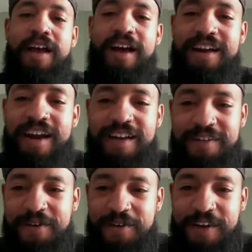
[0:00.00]
not
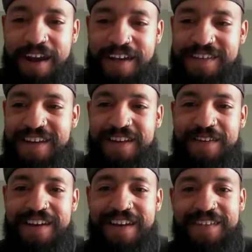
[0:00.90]
so new cast because I
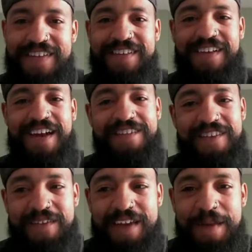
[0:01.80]
know we still have
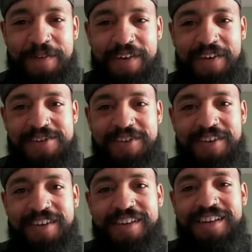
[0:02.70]
we keep the
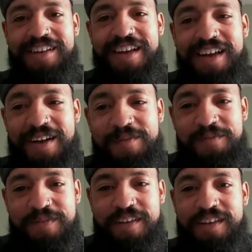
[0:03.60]

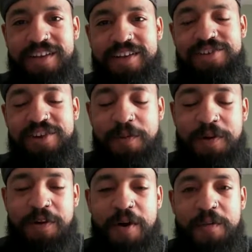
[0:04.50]
original
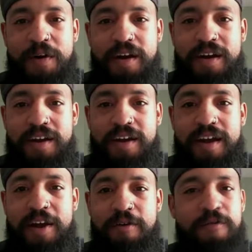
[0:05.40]
gentleman around, but
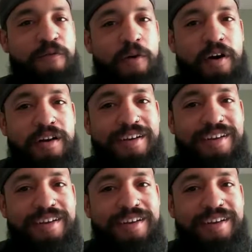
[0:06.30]
Harrison Ford.